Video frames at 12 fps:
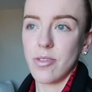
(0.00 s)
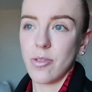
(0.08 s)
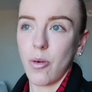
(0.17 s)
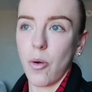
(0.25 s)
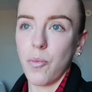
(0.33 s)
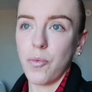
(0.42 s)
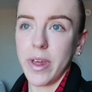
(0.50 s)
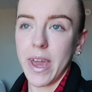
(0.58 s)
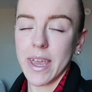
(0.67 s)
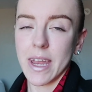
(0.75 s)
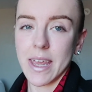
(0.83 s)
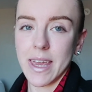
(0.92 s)
so hopefully
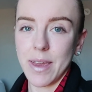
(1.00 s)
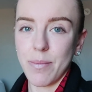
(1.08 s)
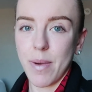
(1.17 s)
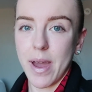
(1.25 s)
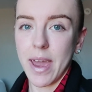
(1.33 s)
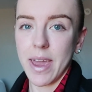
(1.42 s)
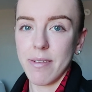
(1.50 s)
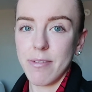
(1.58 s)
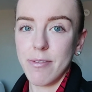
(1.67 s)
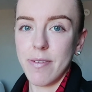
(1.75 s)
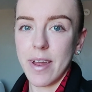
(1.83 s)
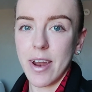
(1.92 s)
I can eat my
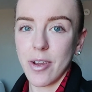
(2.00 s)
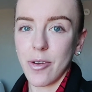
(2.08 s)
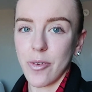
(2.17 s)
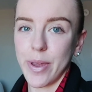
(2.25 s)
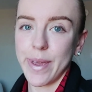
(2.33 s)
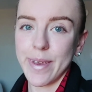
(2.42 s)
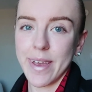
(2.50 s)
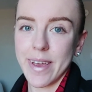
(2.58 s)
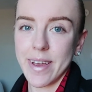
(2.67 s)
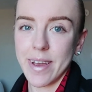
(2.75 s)
feta Greek